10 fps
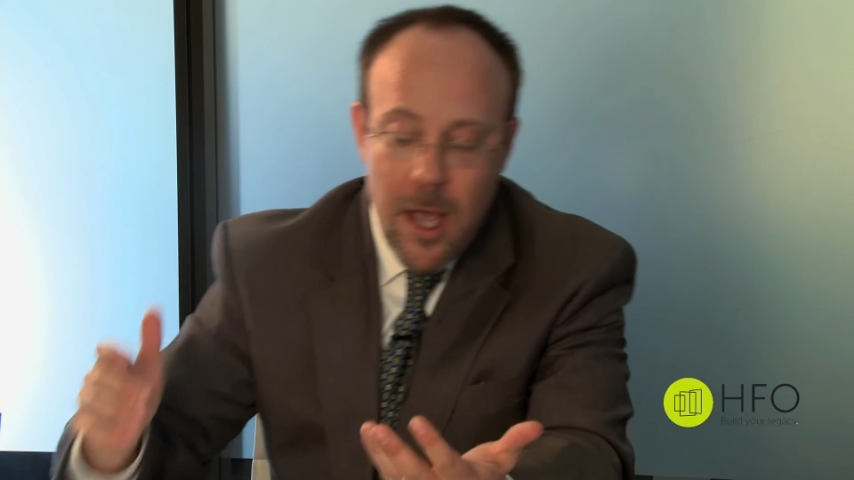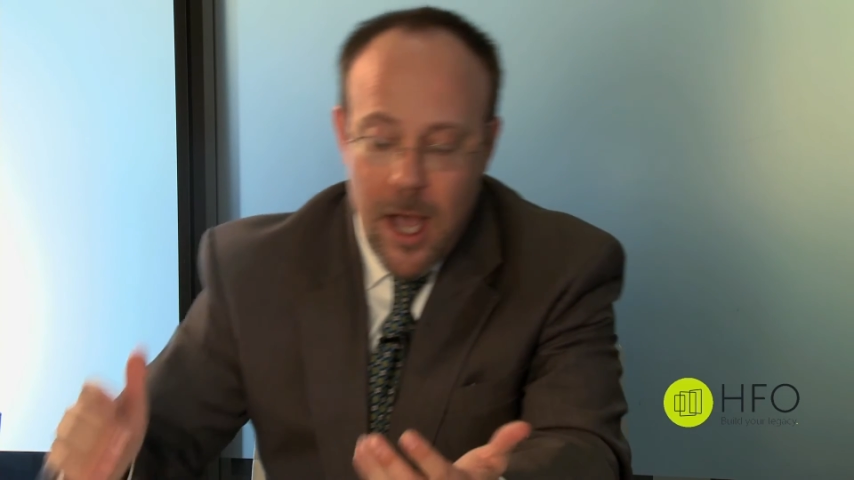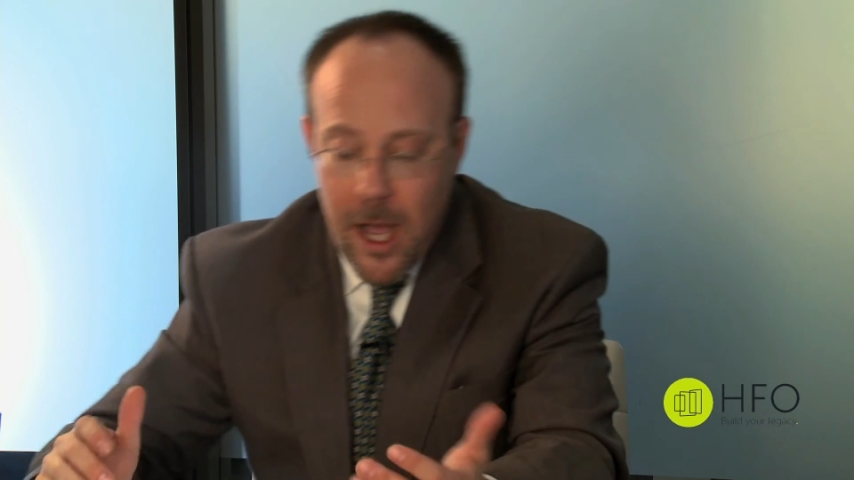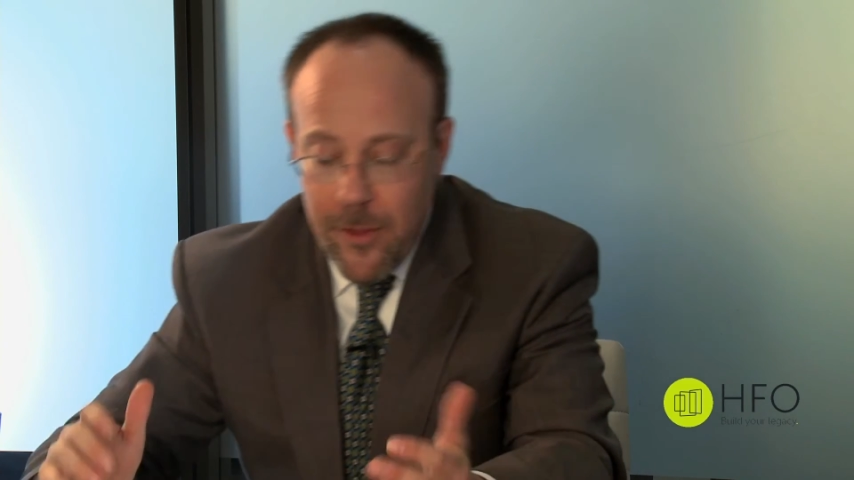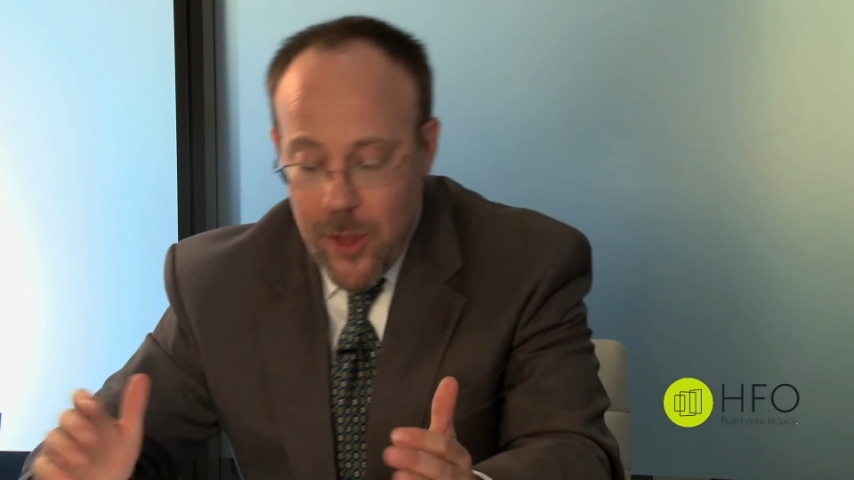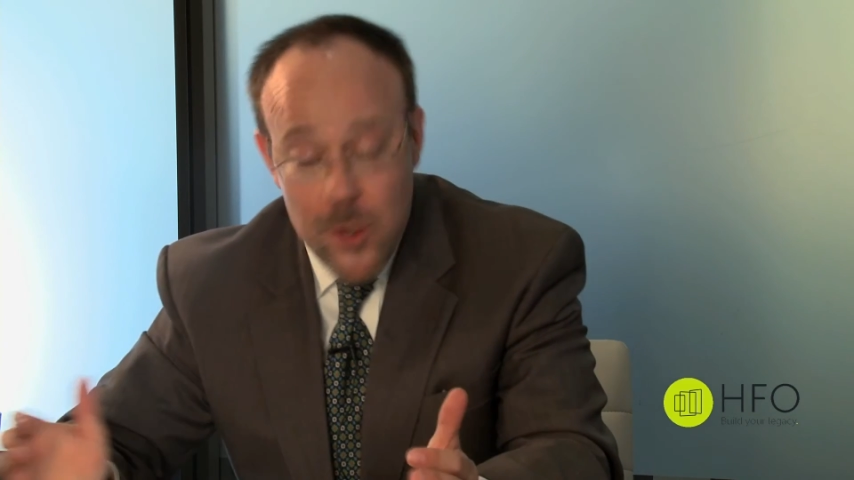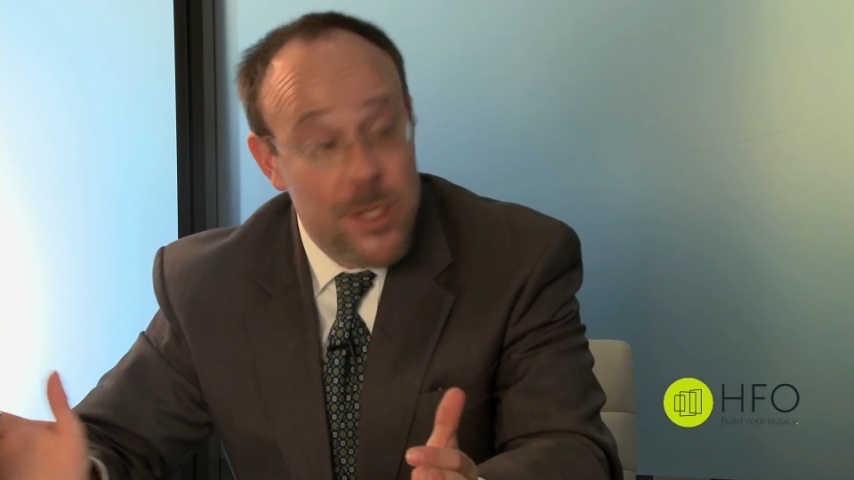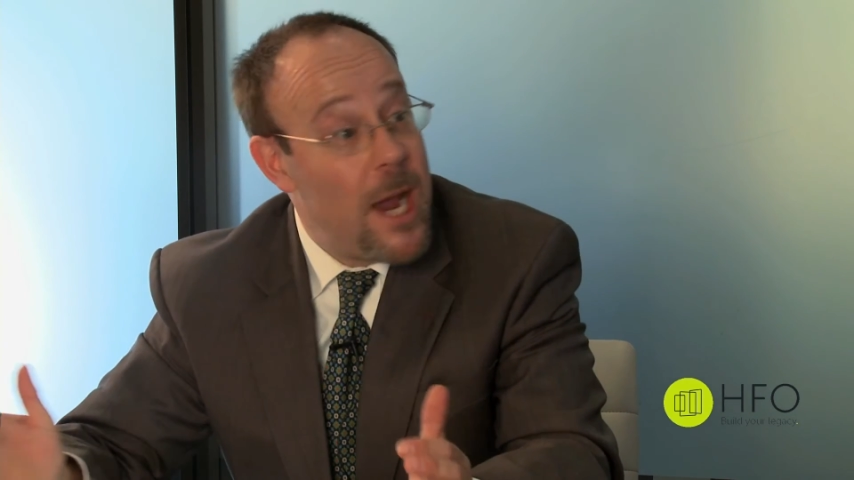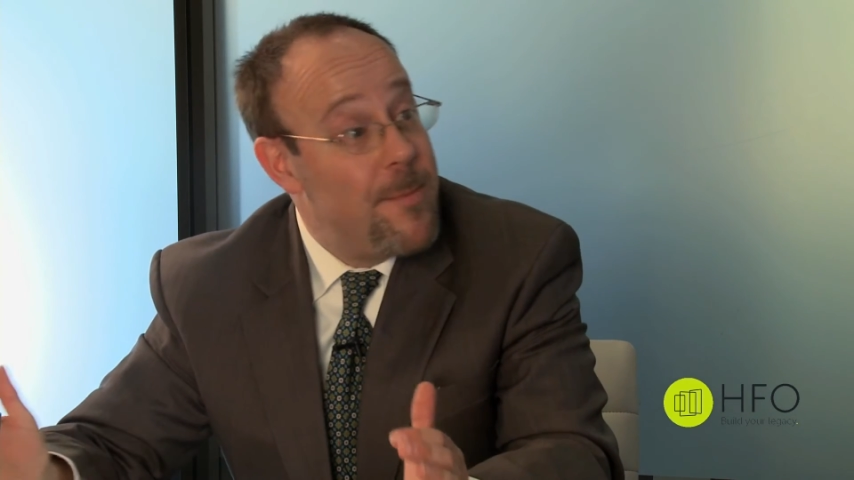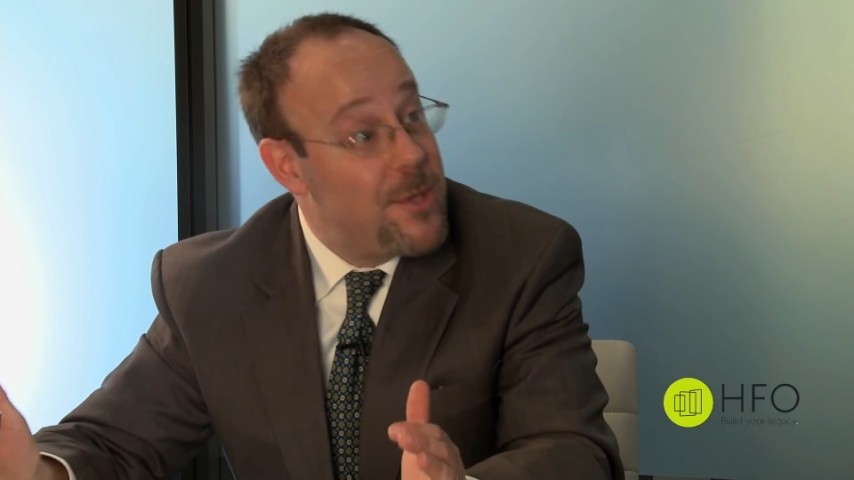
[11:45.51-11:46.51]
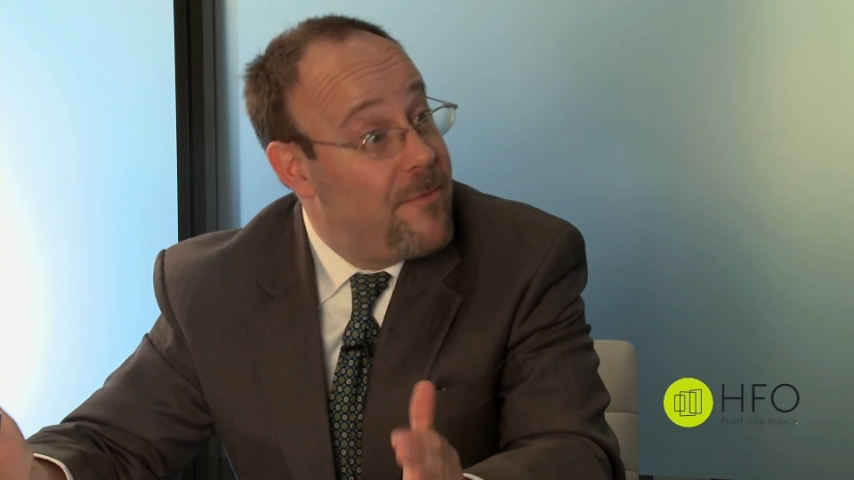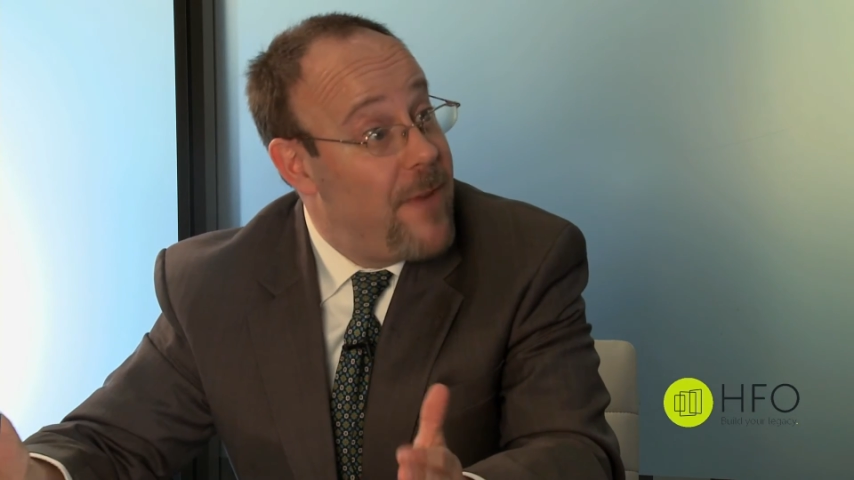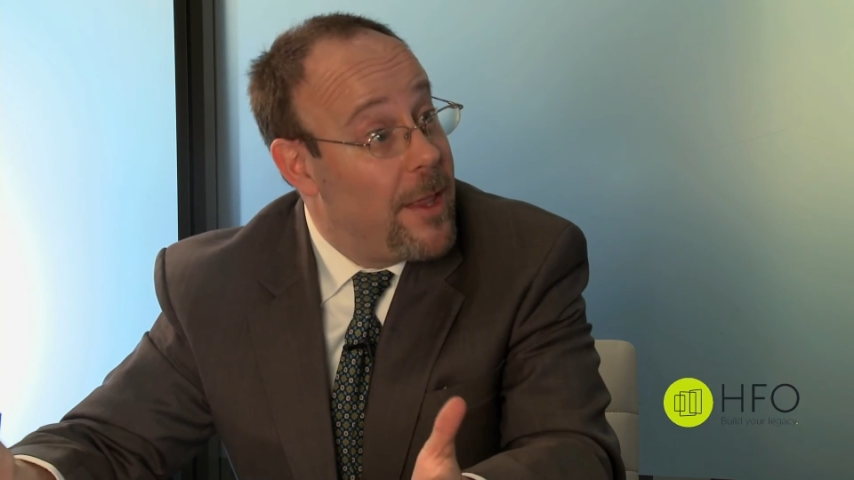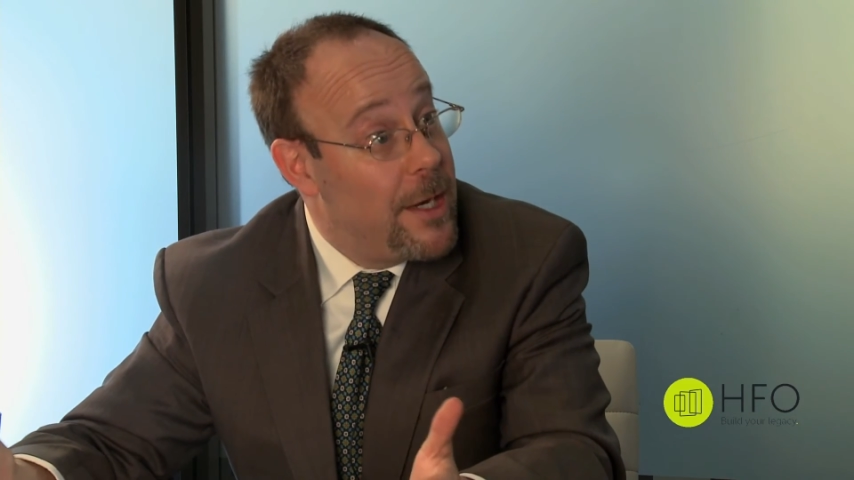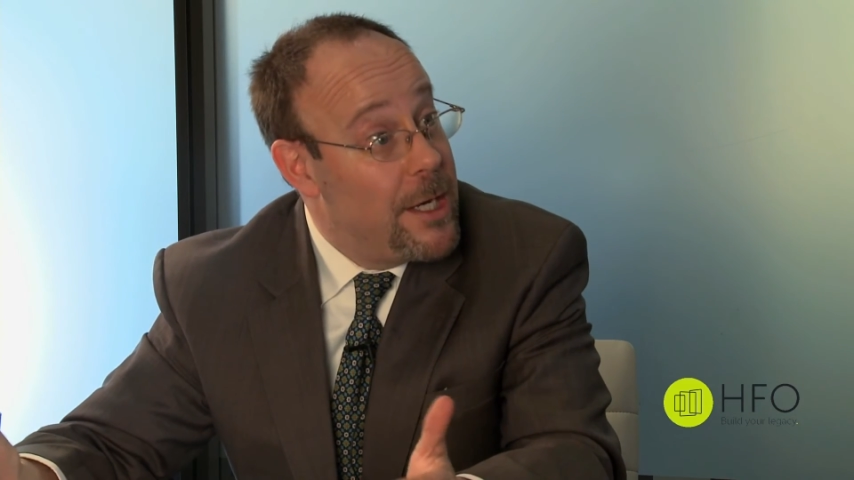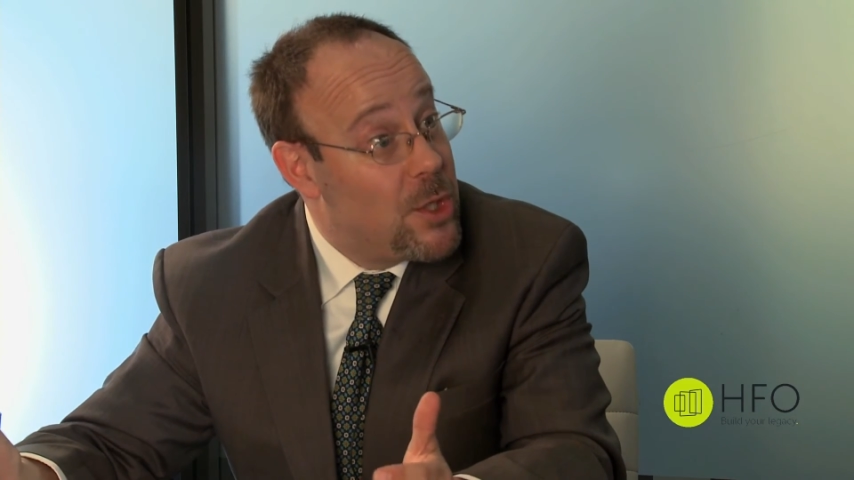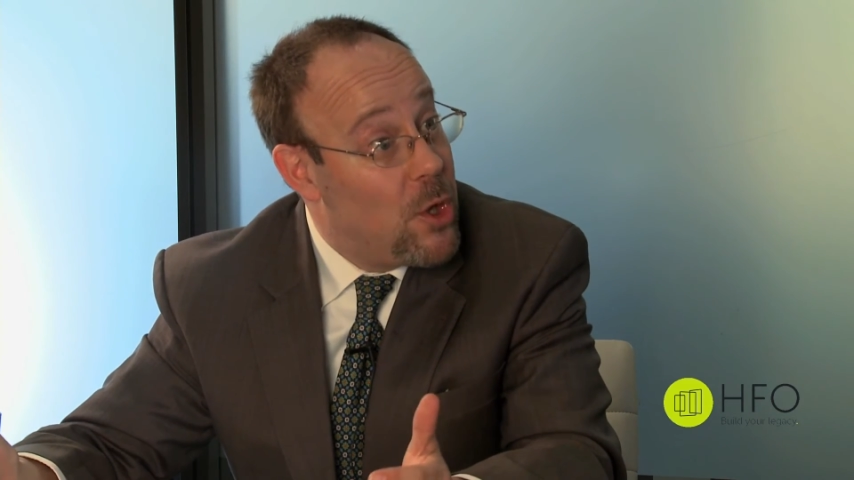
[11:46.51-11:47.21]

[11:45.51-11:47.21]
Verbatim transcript: uh, those types of felonies